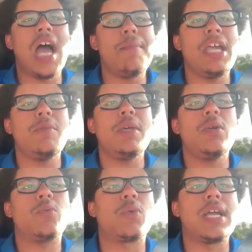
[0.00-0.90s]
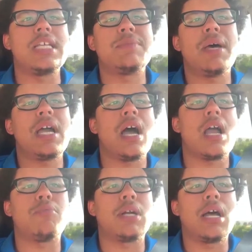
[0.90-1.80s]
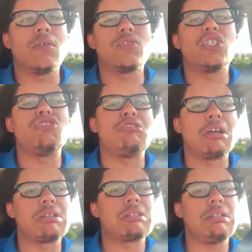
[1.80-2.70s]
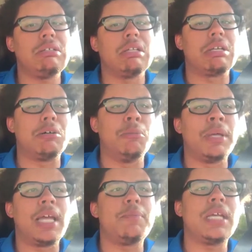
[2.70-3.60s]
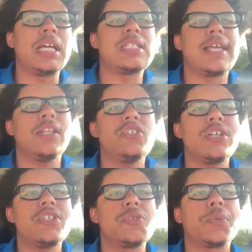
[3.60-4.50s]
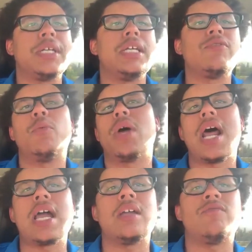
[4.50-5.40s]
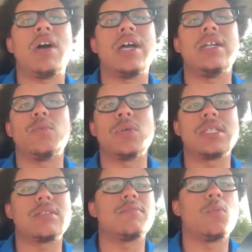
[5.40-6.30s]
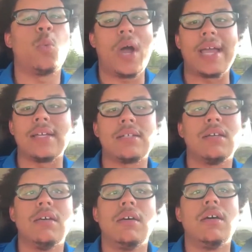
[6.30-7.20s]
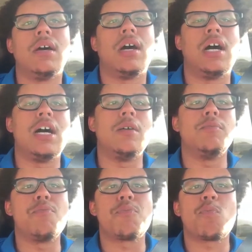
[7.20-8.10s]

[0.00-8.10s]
that made me raise my eyebrows just a little bit, because Taylor Jenkins Reid, from what I could find, was white. Um,